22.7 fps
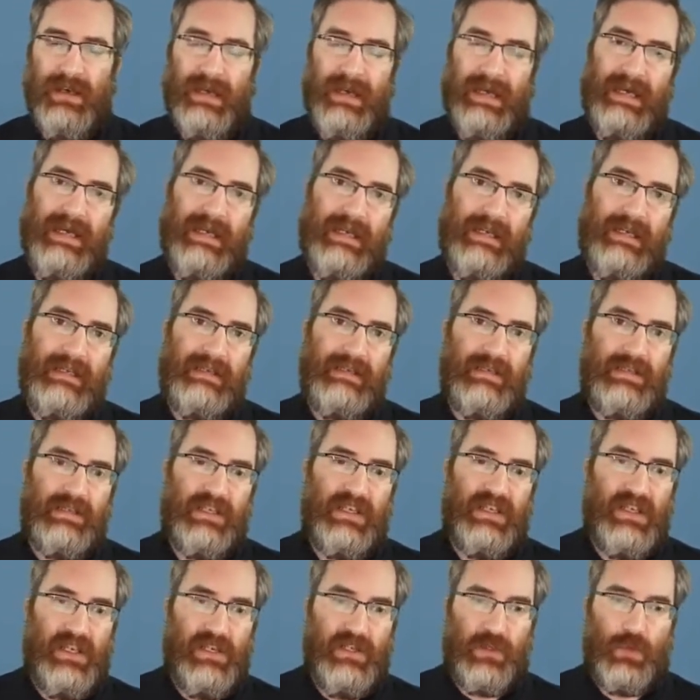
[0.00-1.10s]
And
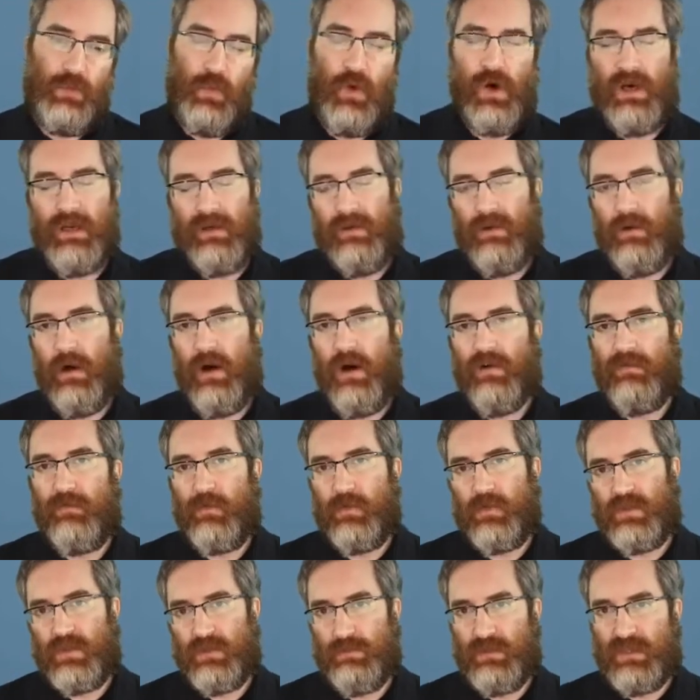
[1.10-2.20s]
each one
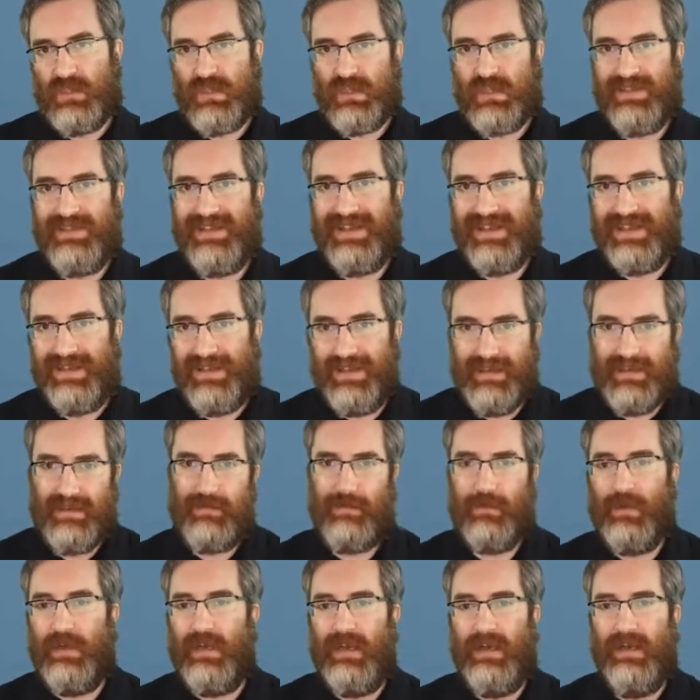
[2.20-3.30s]
offers some slightly
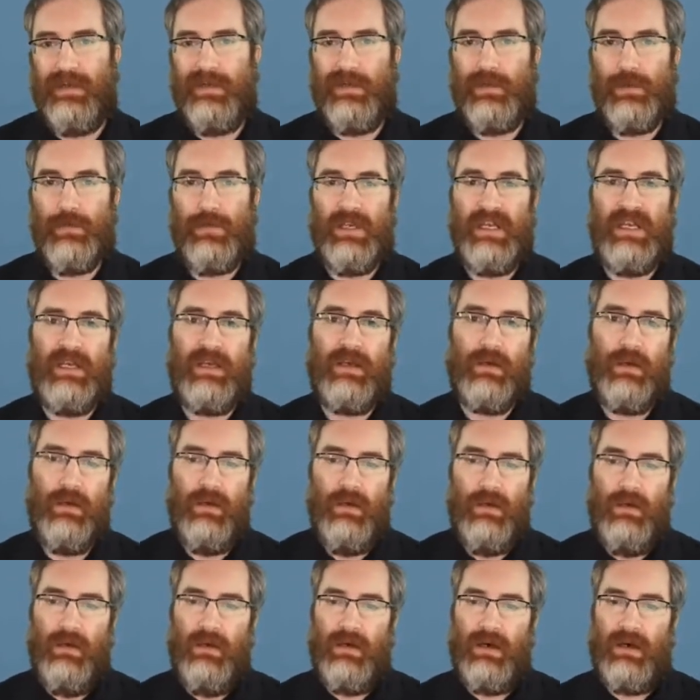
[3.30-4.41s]
different and unique
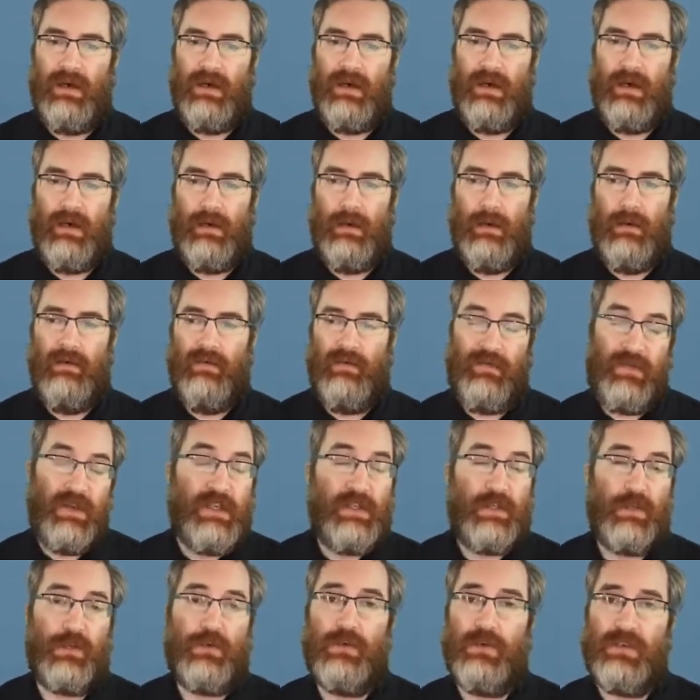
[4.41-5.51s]

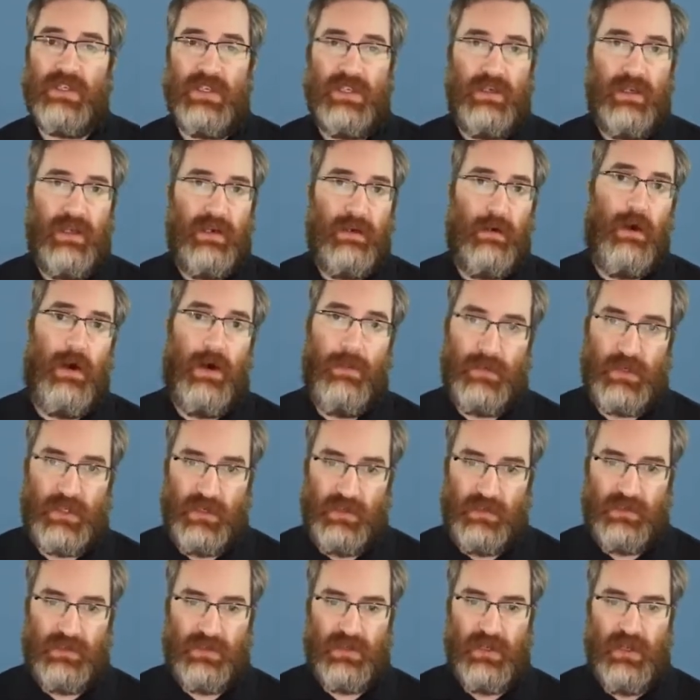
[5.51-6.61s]
features and
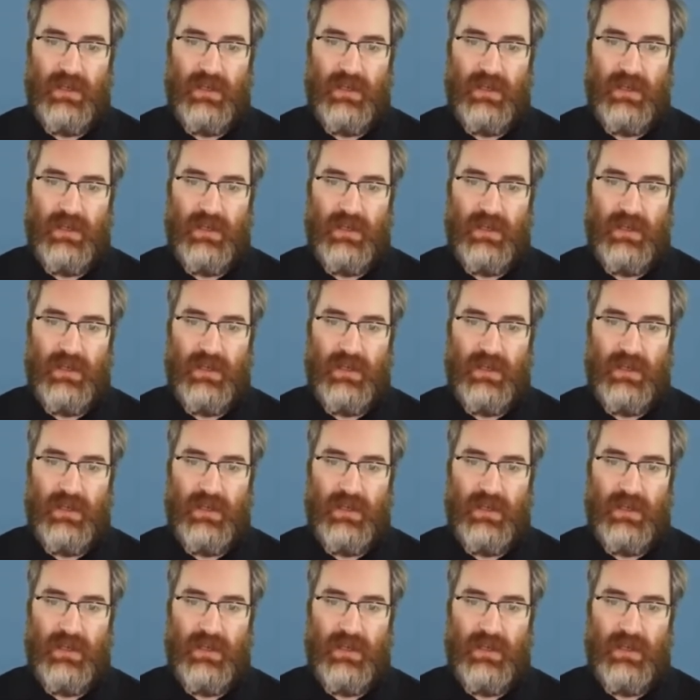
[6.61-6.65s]
options